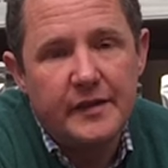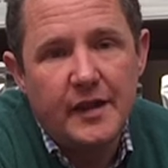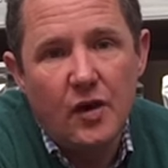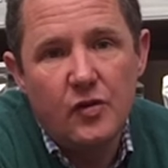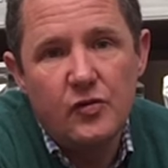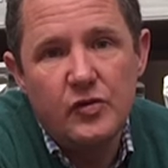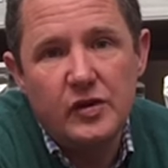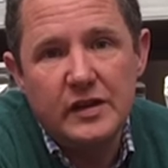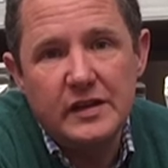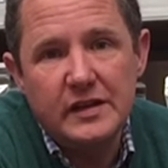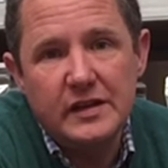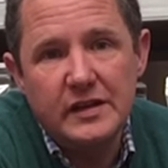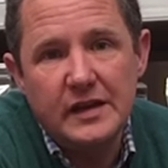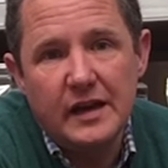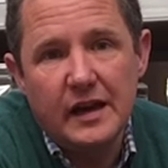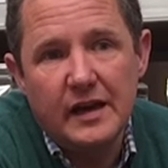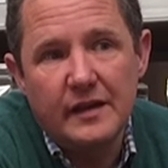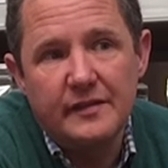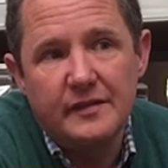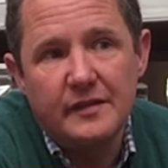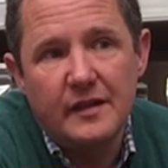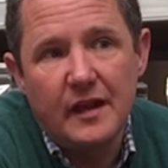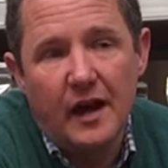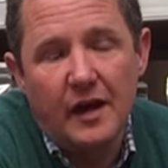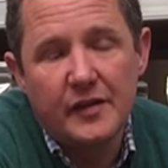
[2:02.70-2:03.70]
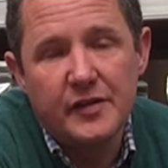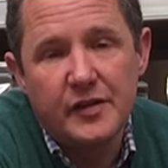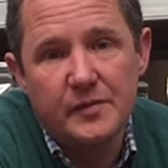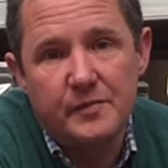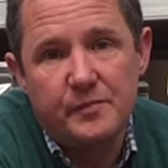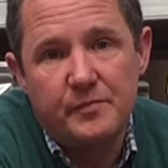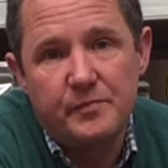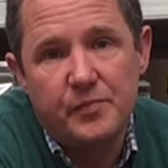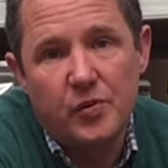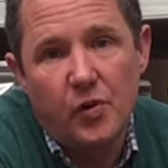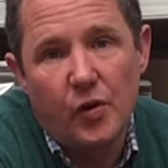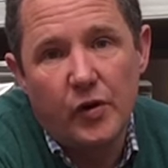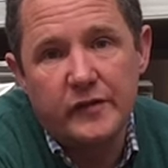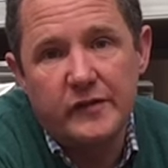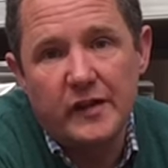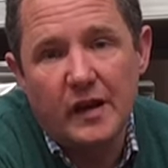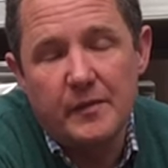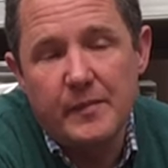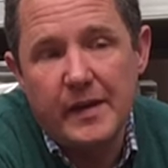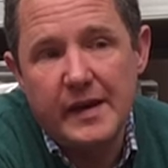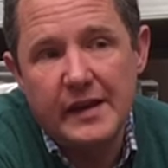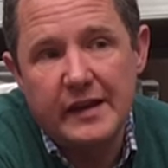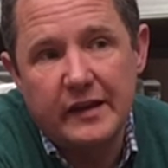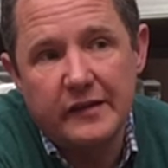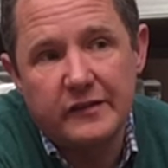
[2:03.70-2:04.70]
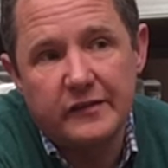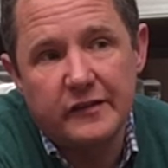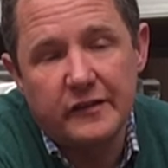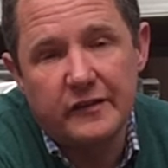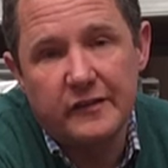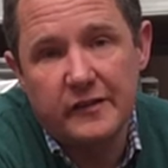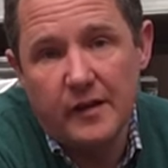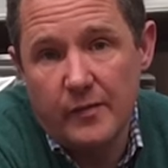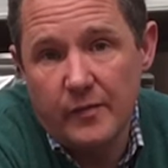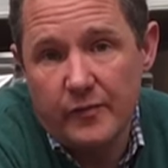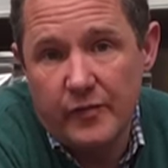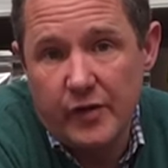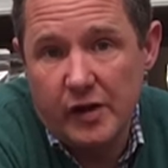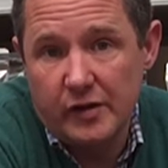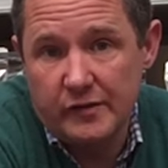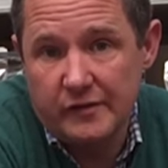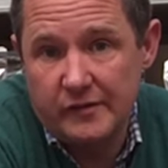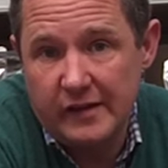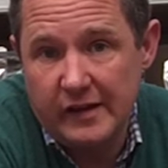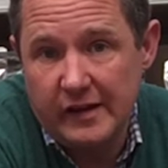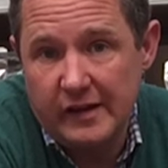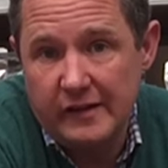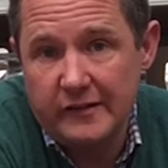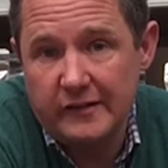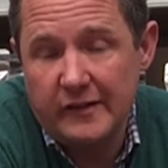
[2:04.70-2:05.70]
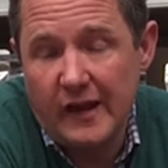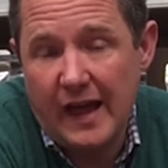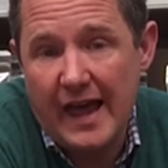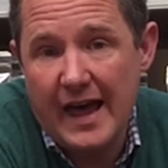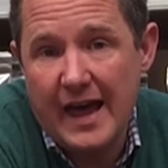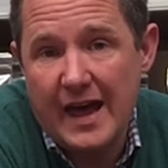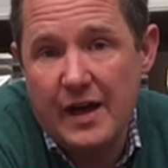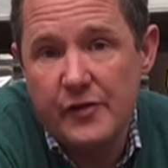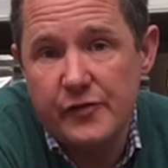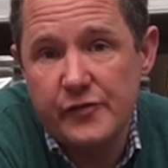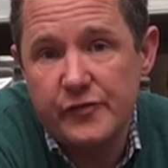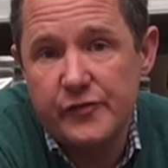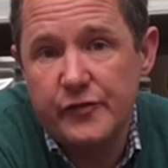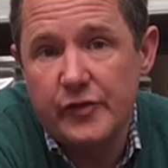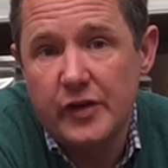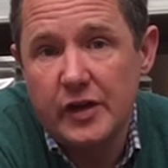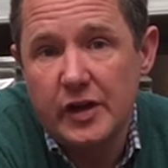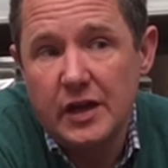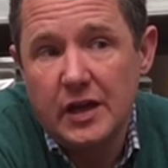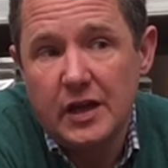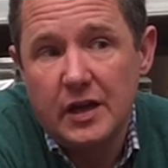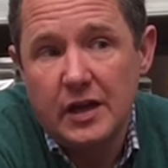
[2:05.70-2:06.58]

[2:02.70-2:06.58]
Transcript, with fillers: The only other point I make is that some of our teas have